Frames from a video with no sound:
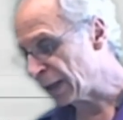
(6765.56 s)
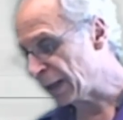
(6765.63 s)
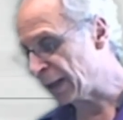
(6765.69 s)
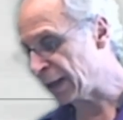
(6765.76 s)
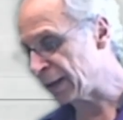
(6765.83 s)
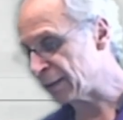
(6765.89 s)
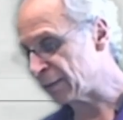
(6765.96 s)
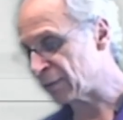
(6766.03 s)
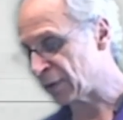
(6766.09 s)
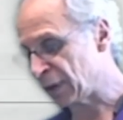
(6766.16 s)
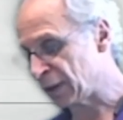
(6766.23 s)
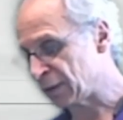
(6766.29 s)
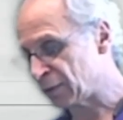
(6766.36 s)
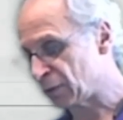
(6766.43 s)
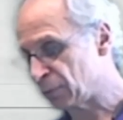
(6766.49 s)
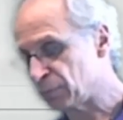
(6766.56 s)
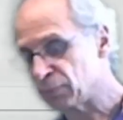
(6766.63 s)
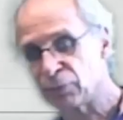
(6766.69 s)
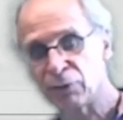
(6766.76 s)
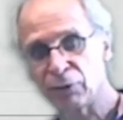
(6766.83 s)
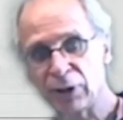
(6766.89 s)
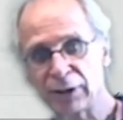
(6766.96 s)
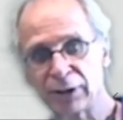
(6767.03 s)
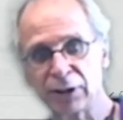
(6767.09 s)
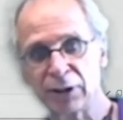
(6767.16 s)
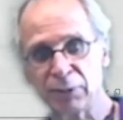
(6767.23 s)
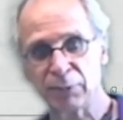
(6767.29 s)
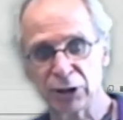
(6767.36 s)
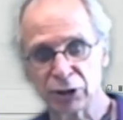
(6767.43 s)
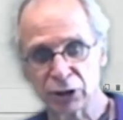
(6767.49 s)
add that filtered
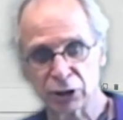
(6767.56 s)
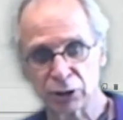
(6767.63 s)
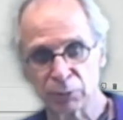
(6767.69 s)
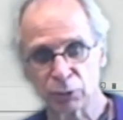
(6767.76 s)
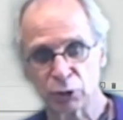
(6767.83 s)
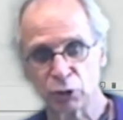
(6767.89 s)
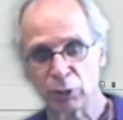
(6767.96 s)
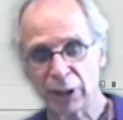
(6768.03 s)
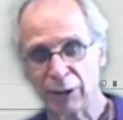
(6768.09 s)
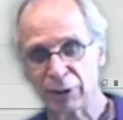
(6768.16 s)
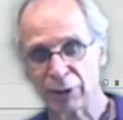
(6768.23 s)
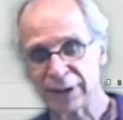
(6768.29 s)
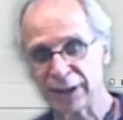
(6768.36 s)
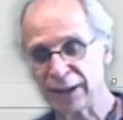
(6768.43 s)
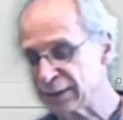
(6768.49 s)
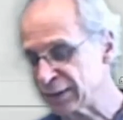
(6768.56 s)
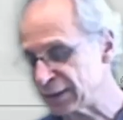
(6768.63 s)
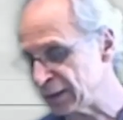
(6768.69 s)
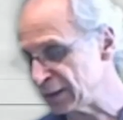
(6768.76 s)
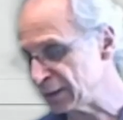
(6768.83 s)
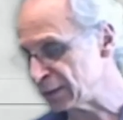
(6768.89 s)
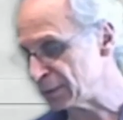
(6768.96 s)
image to our data set,